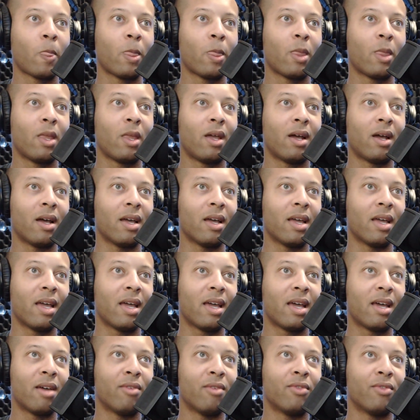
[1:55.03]
I
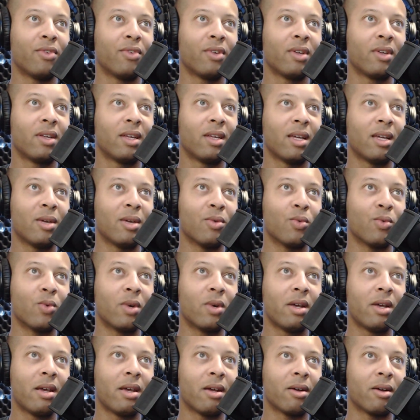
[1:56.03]
have a
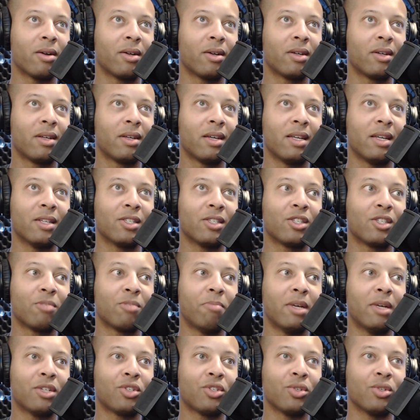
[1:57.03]
rare and
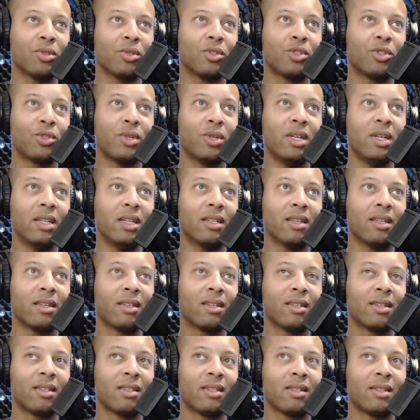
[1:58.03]
special treat
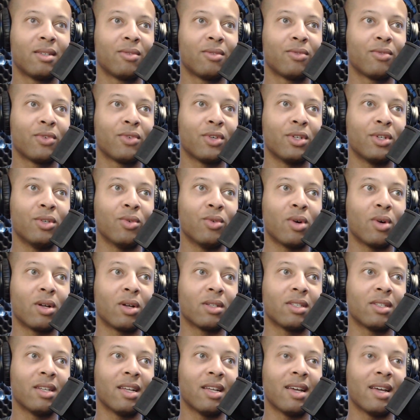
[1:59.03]
for you all
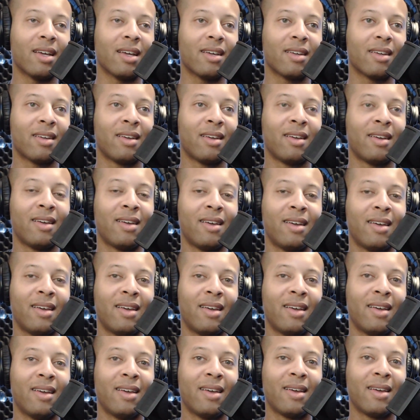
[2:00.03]
today,
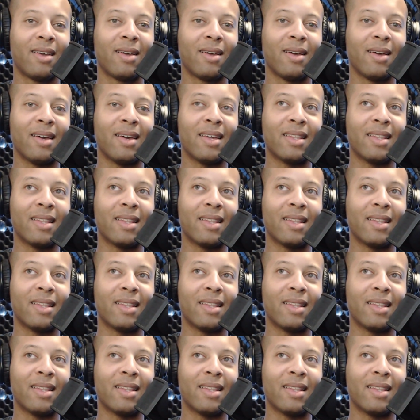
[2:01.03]
and